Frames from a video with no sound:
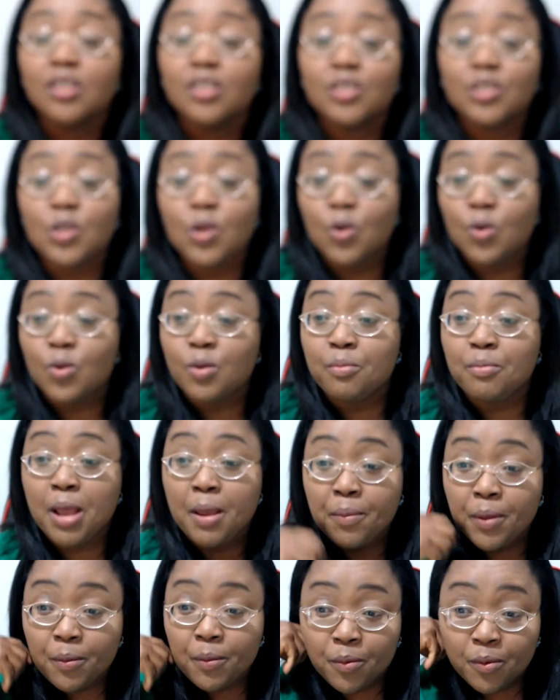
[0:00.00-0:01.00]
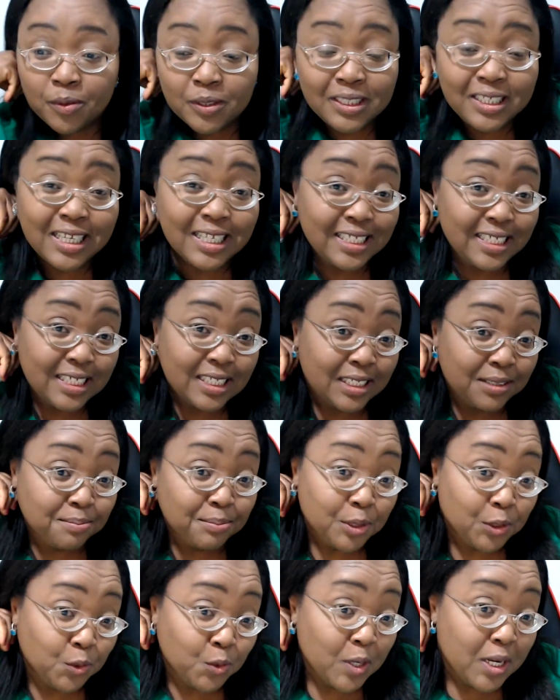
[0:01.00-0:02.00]
So, my people, this is
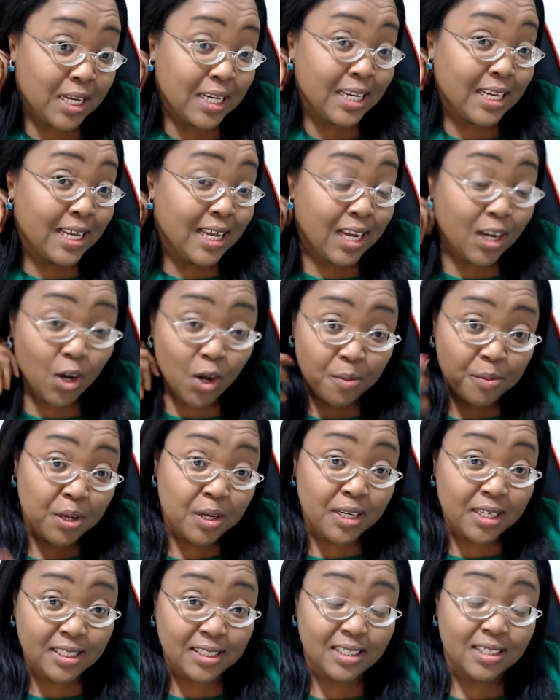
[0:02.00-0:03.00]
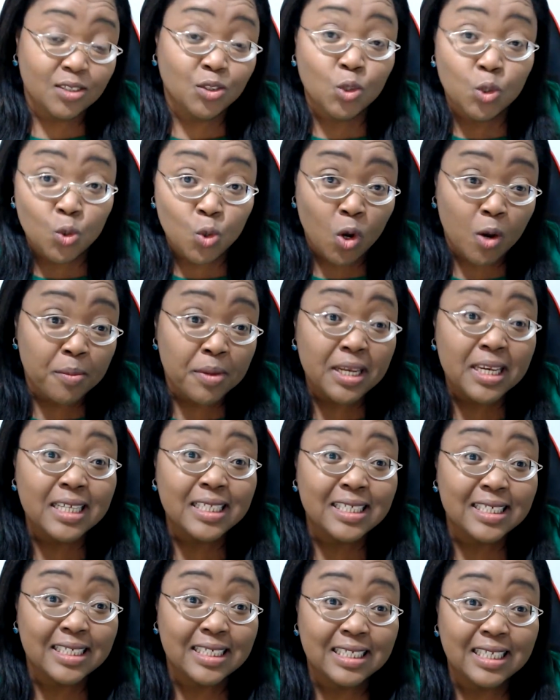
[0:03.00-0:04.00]
between a community, two
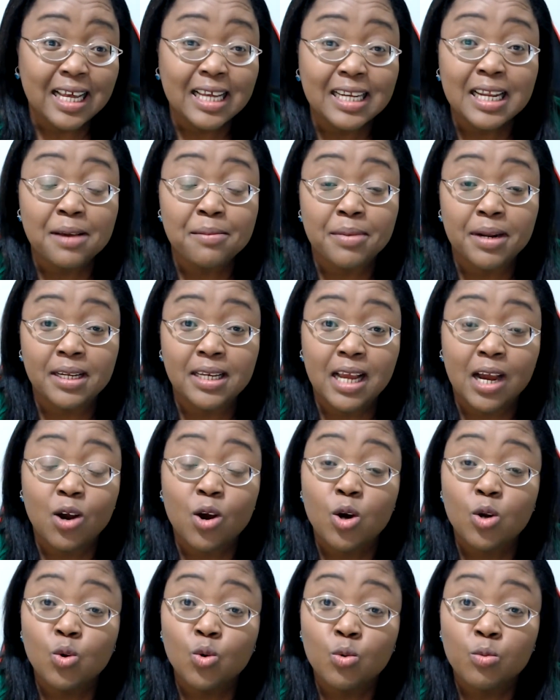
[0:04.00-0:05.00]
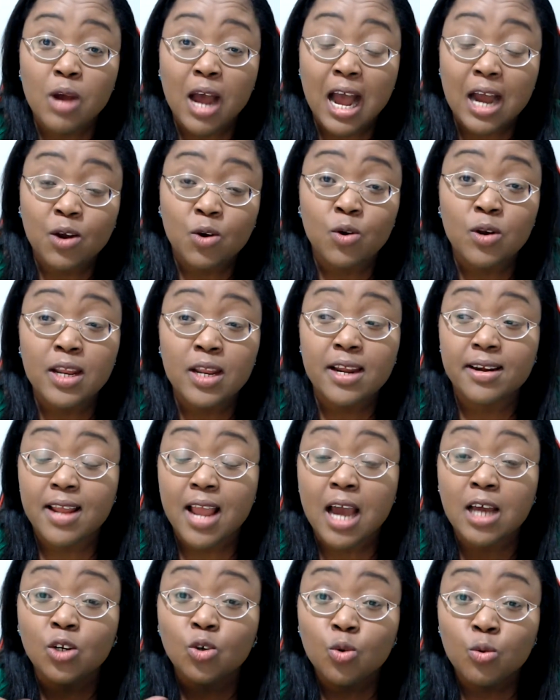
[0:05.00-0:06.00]
communities in Anambra. They are called Aguleri
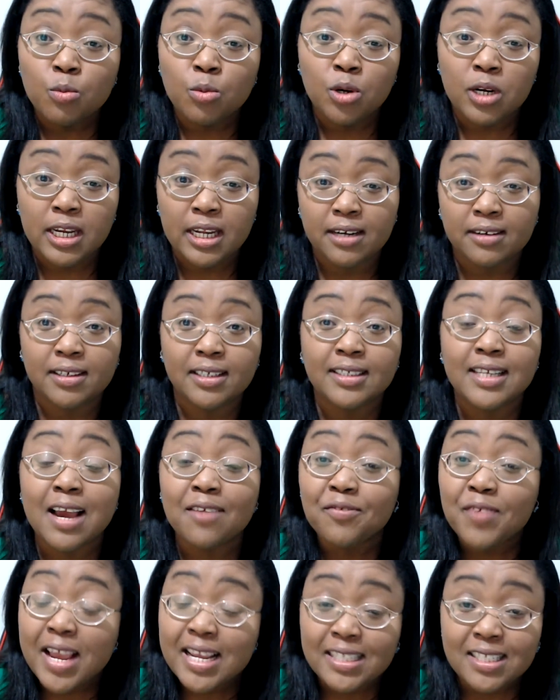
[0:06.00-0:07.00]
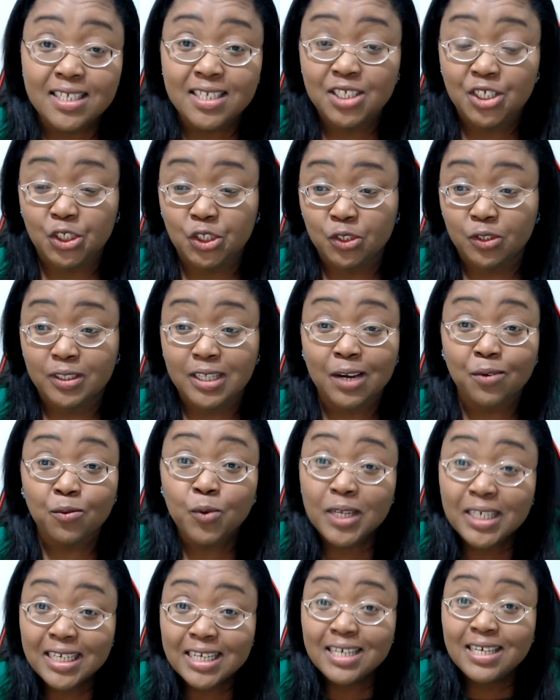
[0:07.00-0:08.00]
and Umuleri. They are fighting each other
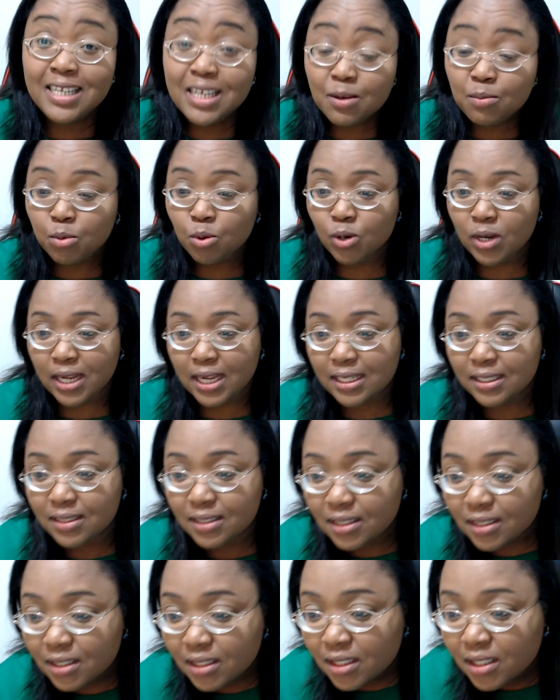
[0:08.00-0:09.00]
within Igbo land.